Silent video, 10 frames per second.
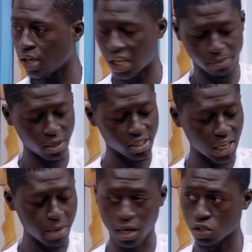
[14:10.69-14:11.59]

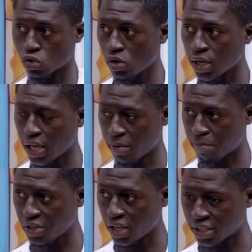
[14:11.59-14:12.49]
especially Barcelona and
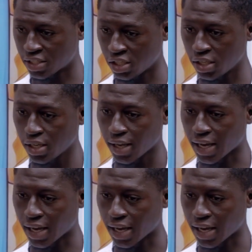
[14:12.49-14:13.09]
PSG?